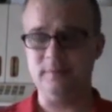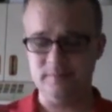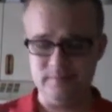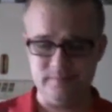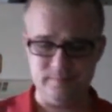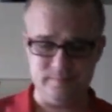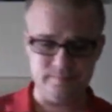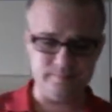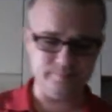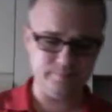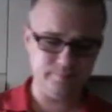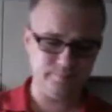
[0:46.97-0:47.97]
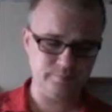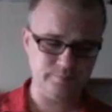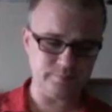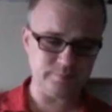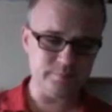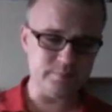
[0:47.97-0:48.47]
The
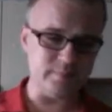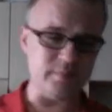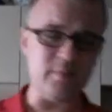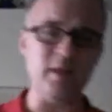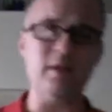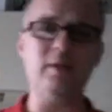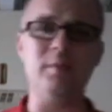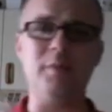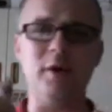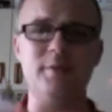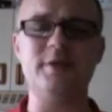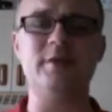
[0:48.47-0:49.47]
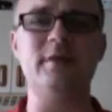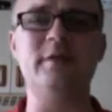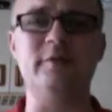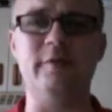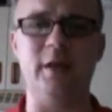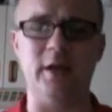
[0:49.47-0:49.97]
purpose of
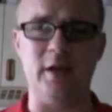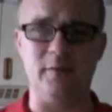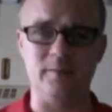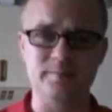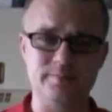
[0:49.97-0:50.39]
this video,